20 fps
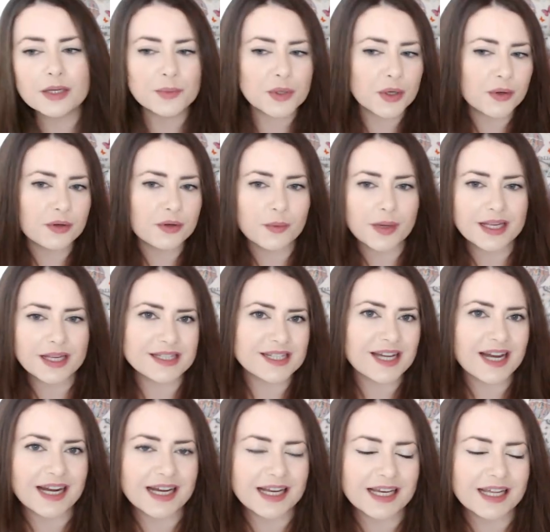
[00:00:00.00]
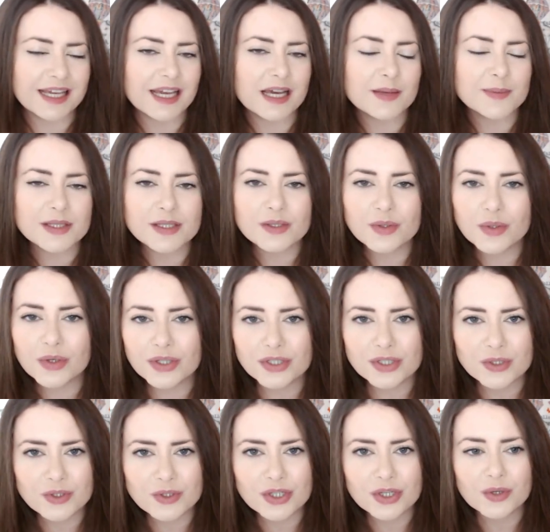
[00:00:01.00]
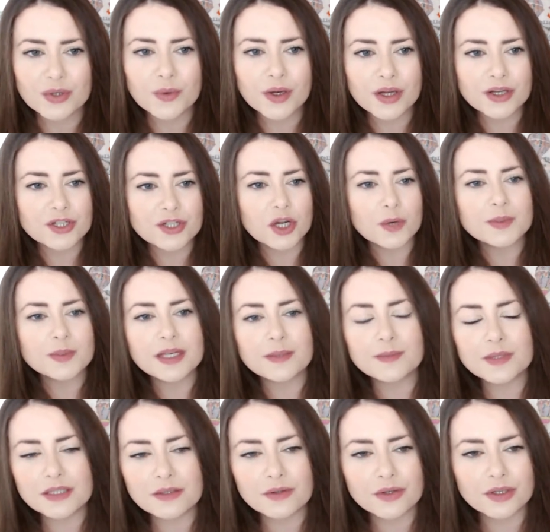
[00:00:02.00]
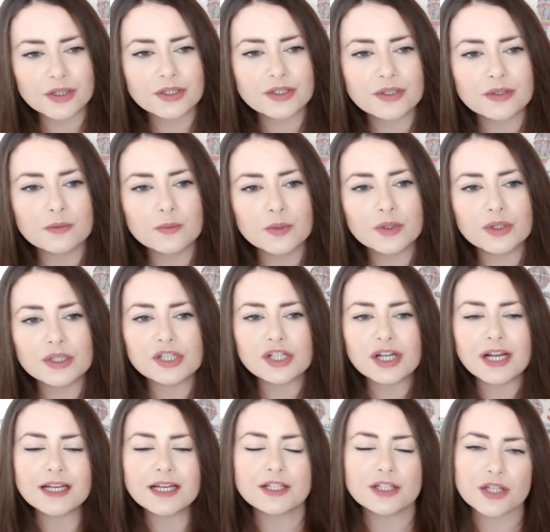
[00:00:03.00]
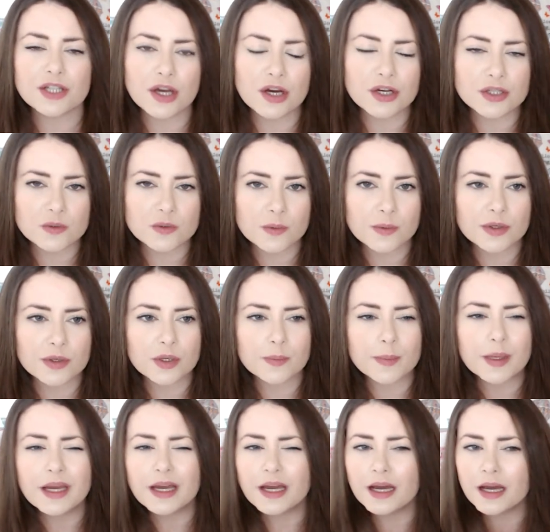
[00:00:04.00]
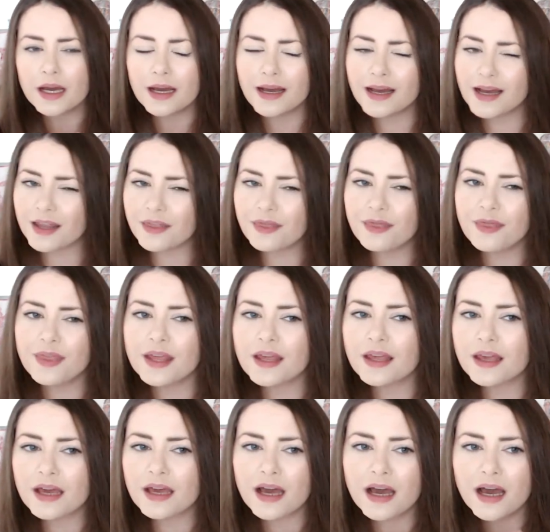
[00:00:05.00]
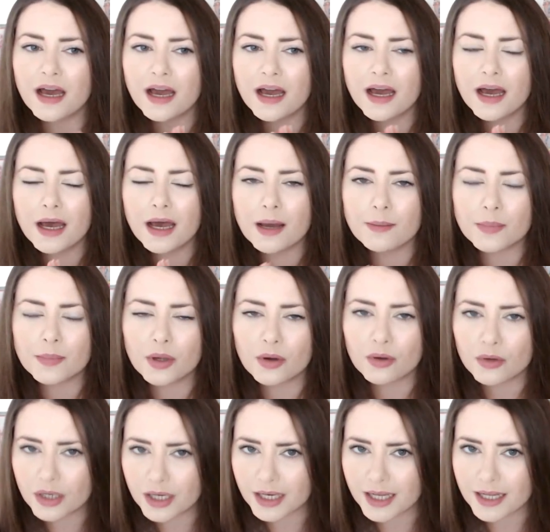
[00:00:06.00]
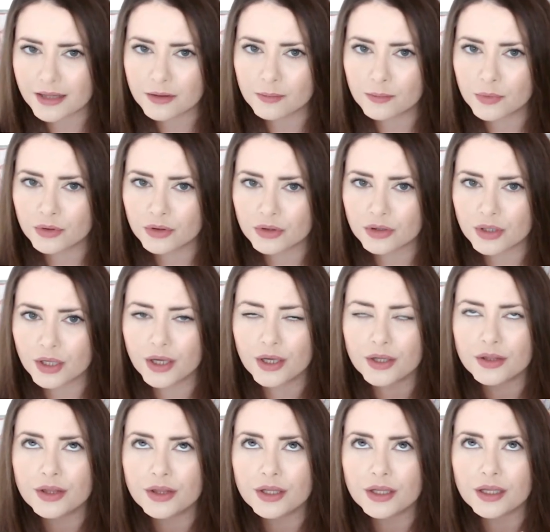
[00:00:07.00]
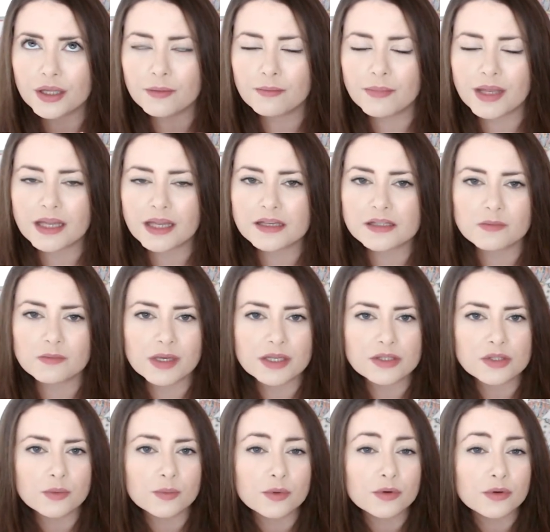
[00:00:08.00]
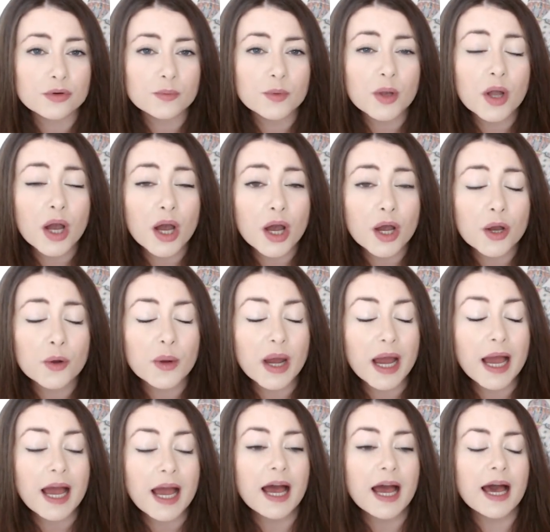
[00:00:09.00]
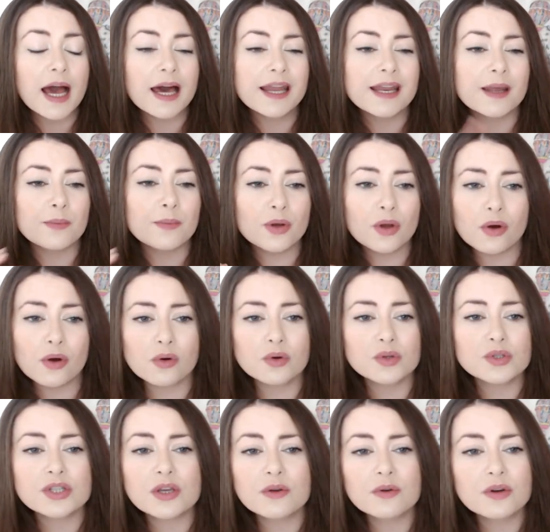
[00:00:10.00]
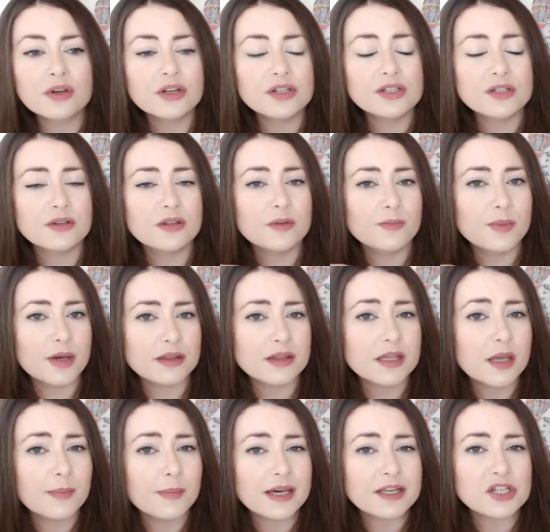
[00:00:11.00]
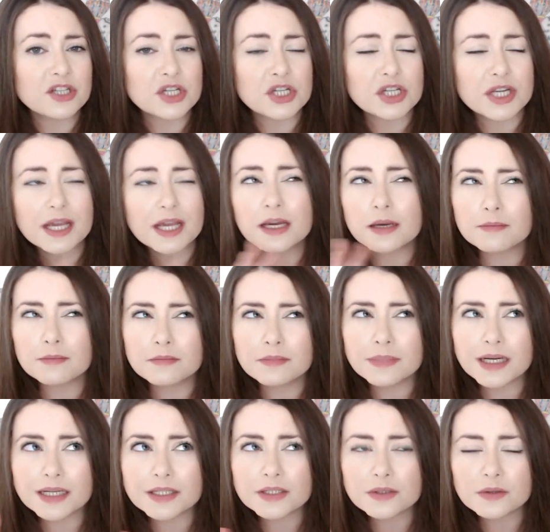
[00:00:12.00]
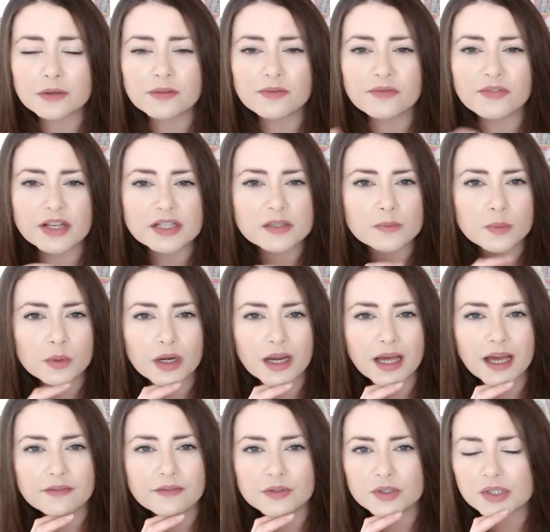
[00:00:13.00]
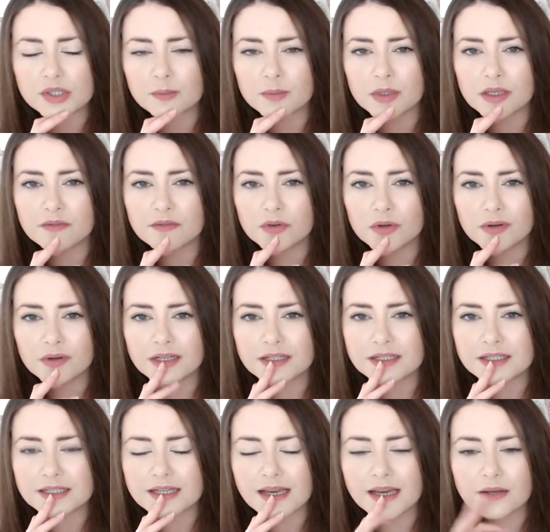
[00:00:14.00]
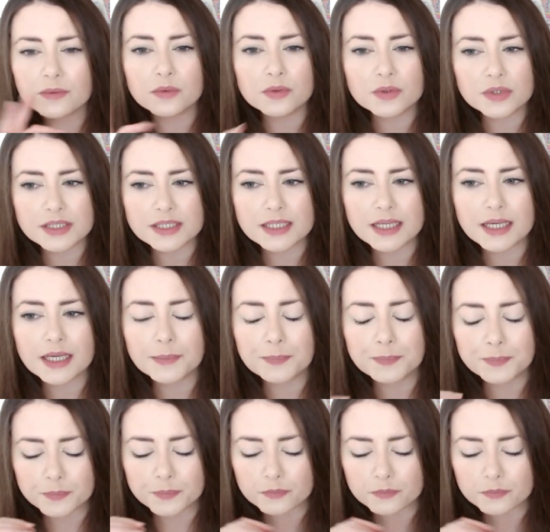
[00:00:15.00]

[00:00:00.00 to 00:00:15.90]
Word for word: I'm going away entirely. I'm still going to do journal workshops. I'm still going to do the monthly challenge, the Art Swap group. I think I'm going to let the Makers Meetup group go. and I'm not also going to do the birthday bash this year. Might do a Facebook Live or something for it instead, we'll see.